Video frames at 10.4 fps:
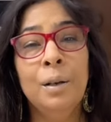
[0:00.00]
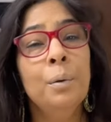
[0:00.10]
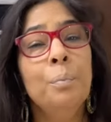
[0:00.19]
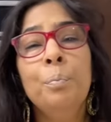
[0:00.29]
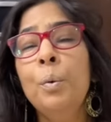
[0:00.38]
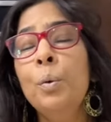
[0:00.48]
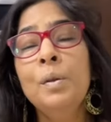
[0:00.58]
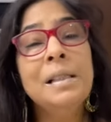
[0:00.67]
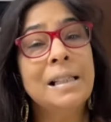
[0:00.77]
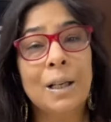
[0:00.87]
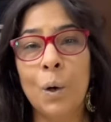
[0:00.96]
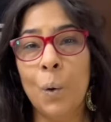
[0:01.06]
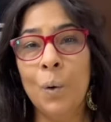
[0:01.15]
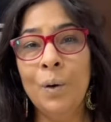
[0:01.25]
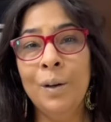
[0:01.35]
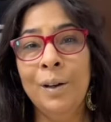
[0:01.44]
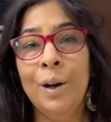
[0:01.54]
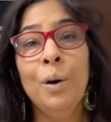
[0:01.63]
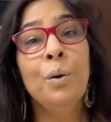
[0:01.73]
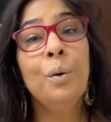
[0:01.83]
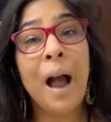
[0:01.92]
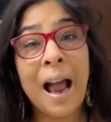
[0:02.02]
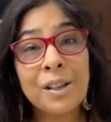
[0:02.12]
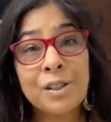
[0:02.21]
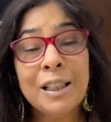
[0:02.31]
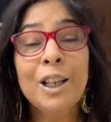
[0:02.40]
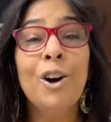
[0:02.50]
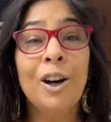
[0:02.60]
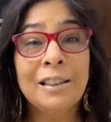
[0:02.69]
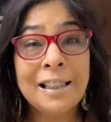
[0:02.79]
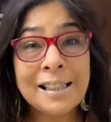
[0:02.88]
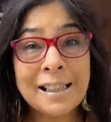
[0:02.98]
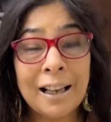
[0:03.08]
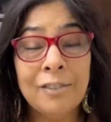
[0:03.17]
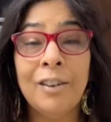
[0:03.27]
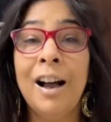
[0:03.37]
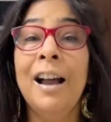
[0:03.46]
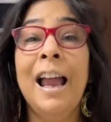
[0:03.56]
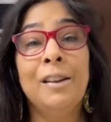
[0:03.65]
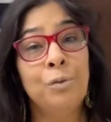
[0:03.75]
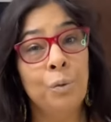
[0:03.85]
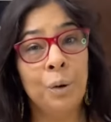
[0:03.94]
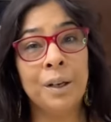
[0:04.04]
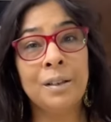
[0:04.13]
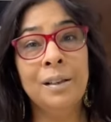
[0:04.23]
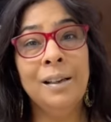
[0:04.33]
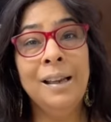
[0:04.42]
moons ago who actually got this halwa at work,